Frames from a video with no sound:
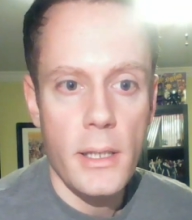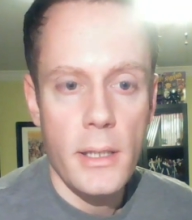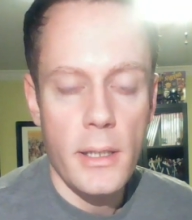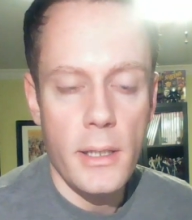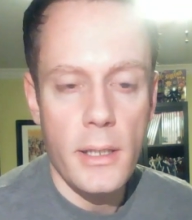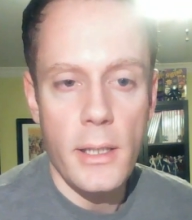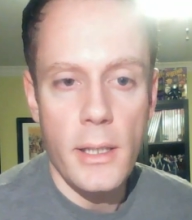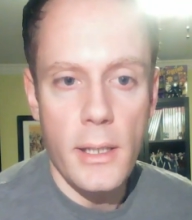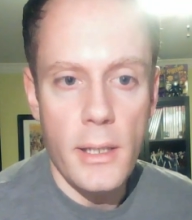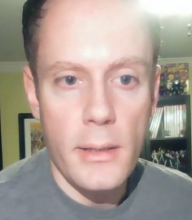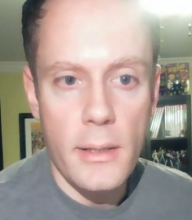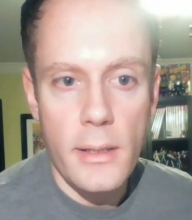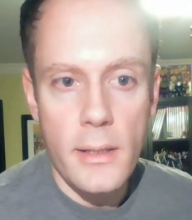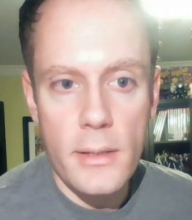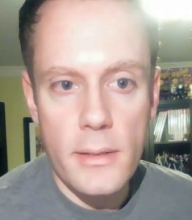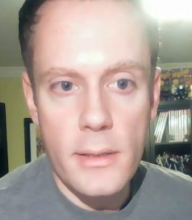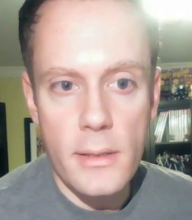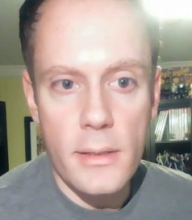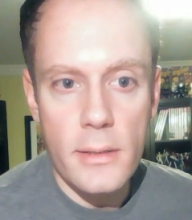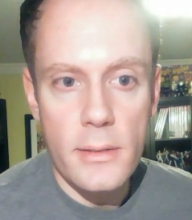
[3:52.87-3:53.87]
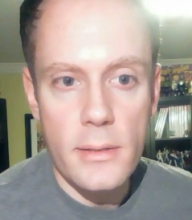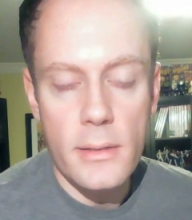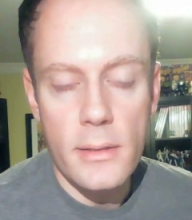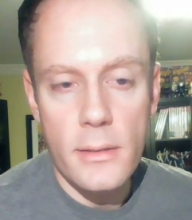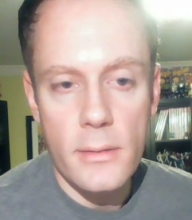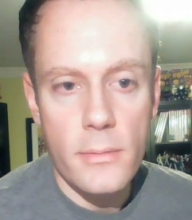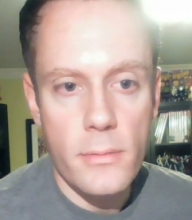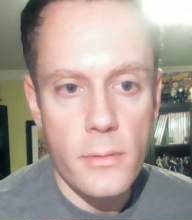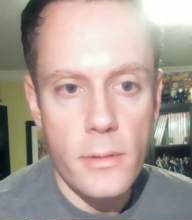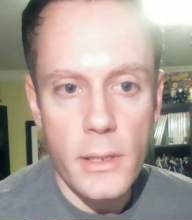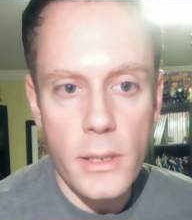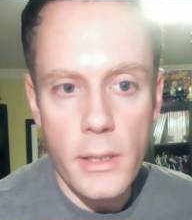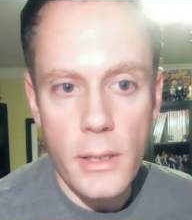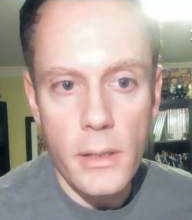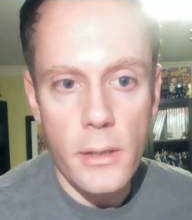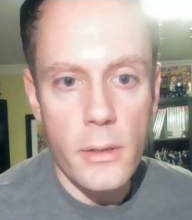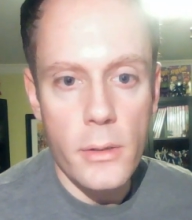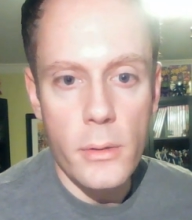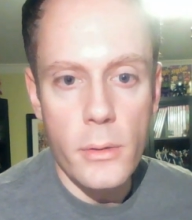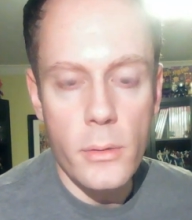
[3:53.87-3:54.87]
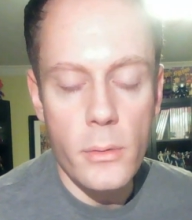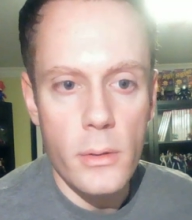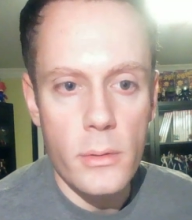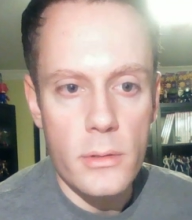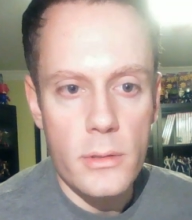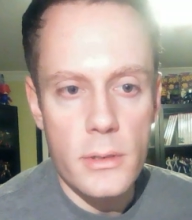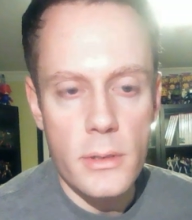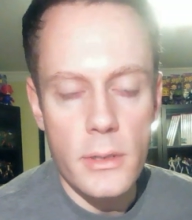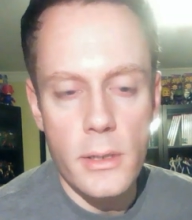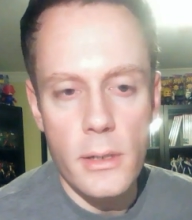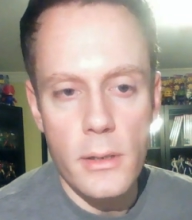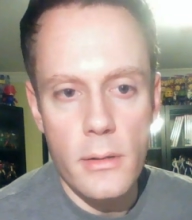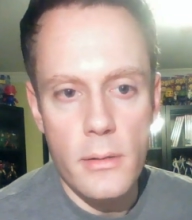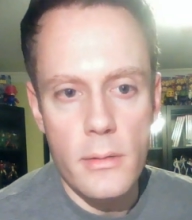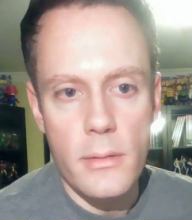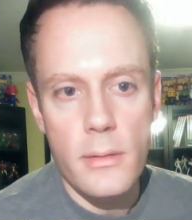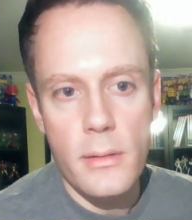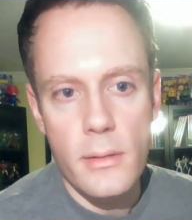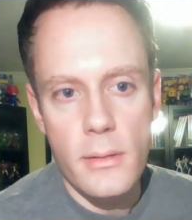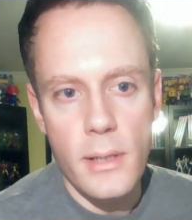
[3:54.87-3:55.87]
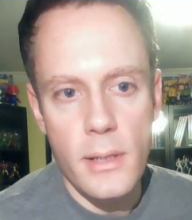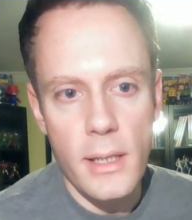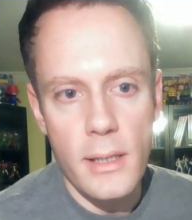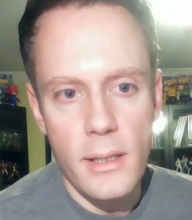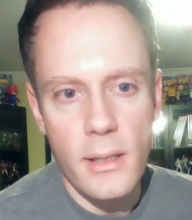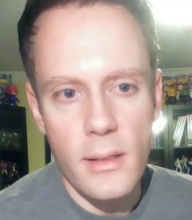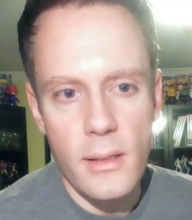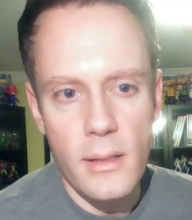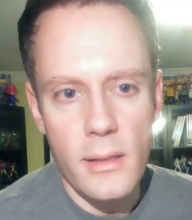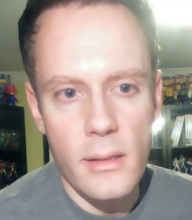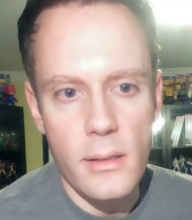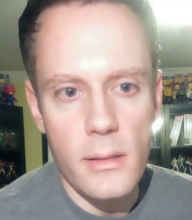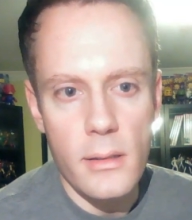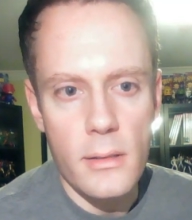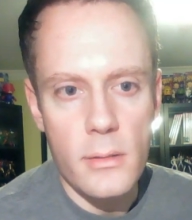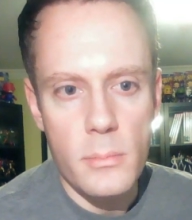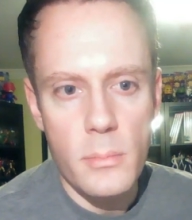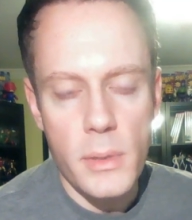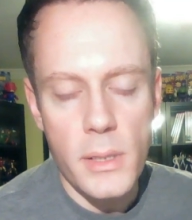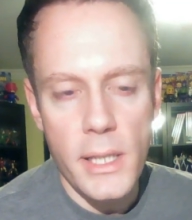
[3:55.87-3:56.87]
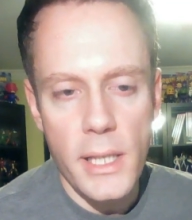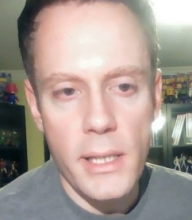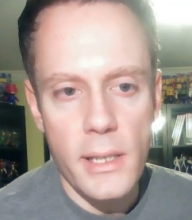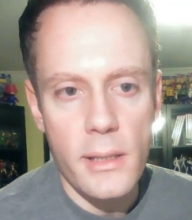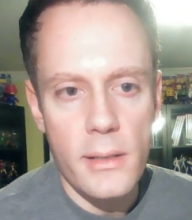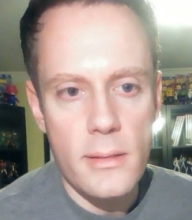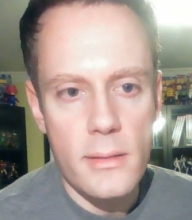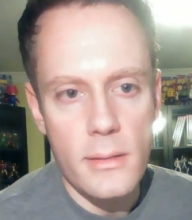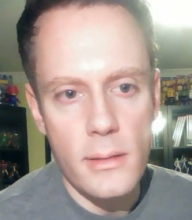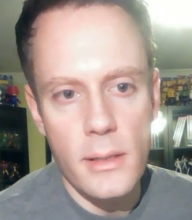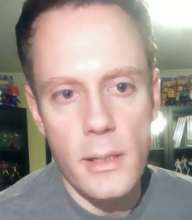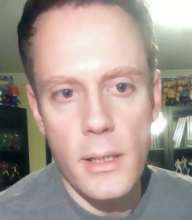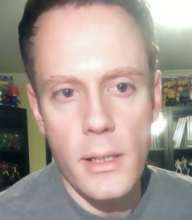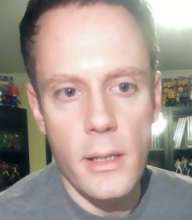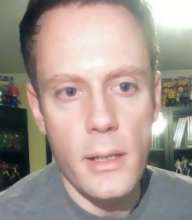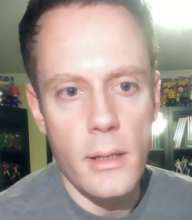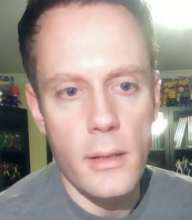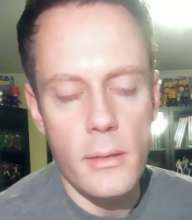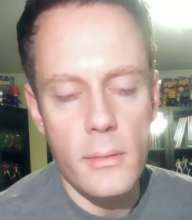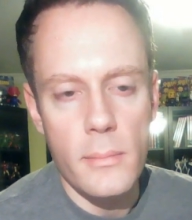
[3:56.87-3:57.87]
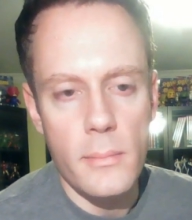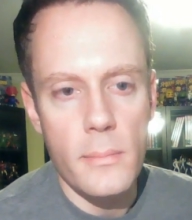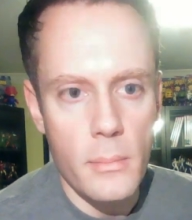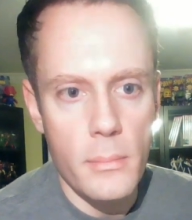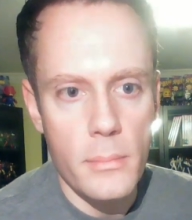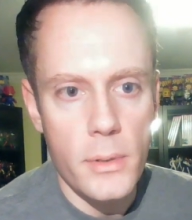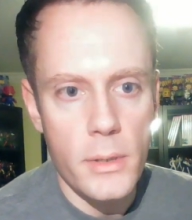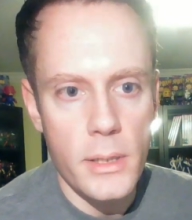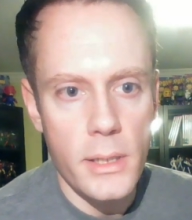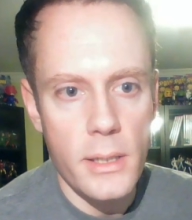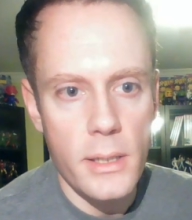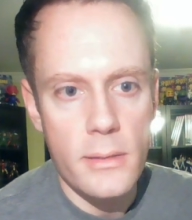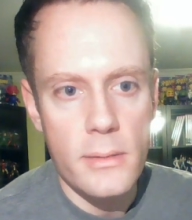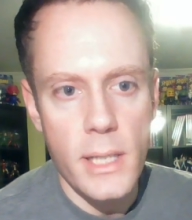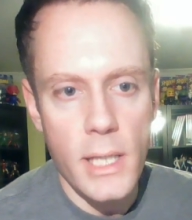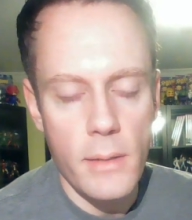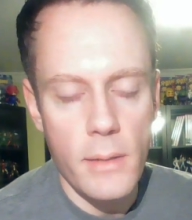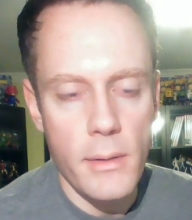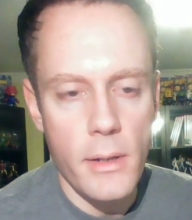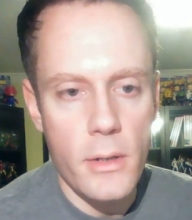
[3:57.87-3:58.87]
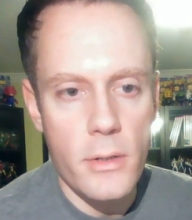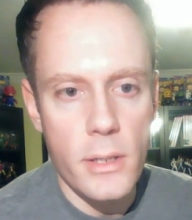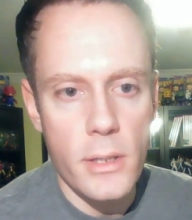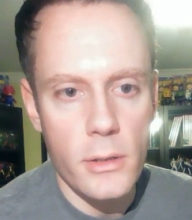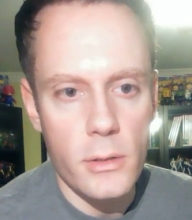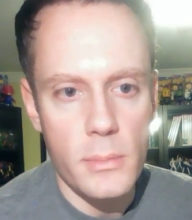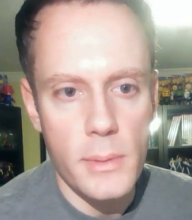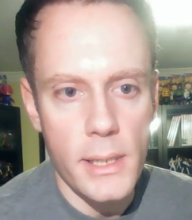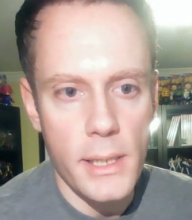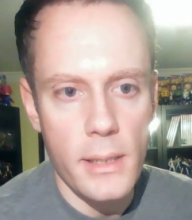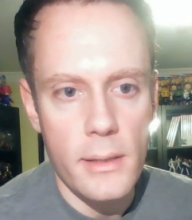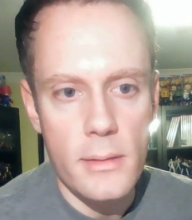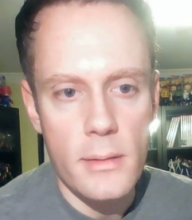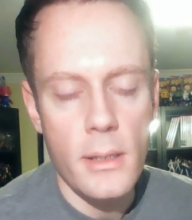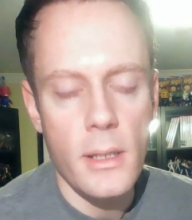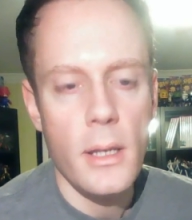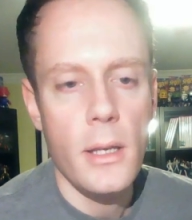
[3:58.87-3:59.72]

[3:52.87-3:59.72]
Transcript: and Antithesis is free to go start taking these planets and putting his negative energy on those planets